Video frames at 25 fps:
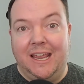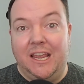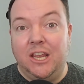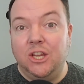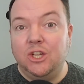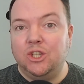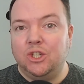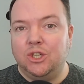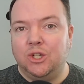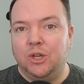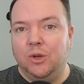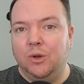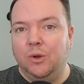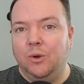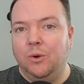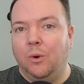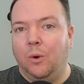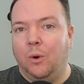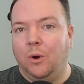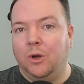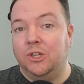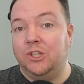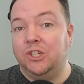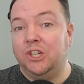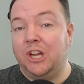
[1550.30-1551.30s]
issue
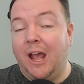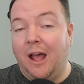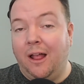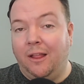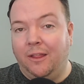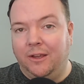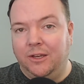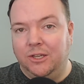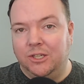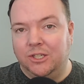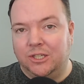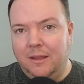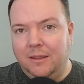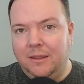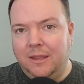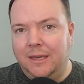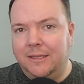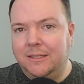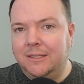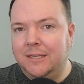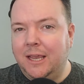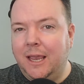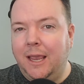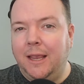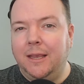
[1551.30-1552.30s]
or challenge that
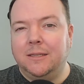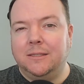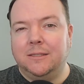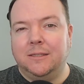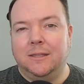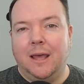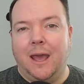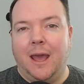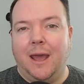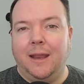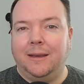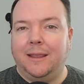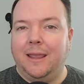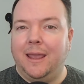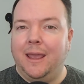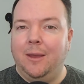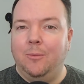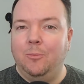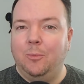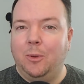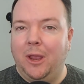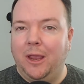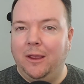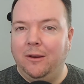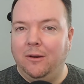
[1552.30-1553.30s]
takes that
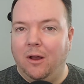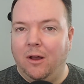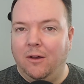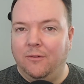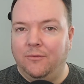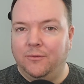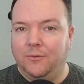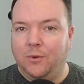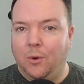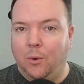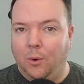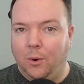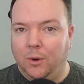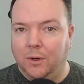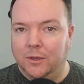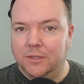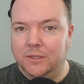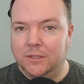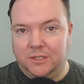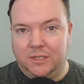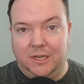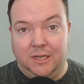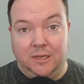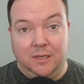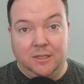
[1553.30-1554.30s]
campaign off
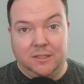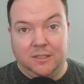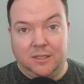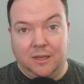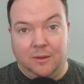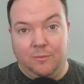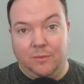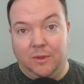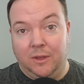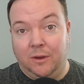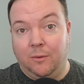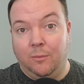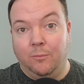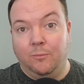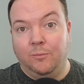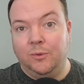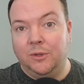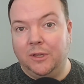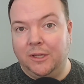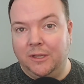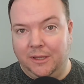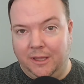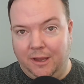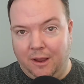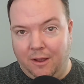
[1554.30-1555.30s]
course into something
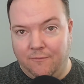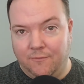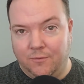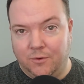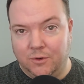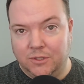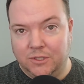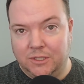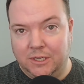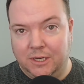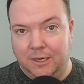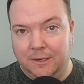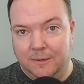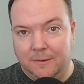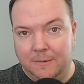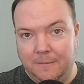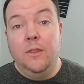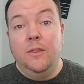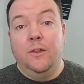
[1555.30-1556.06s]
completely unforeseen.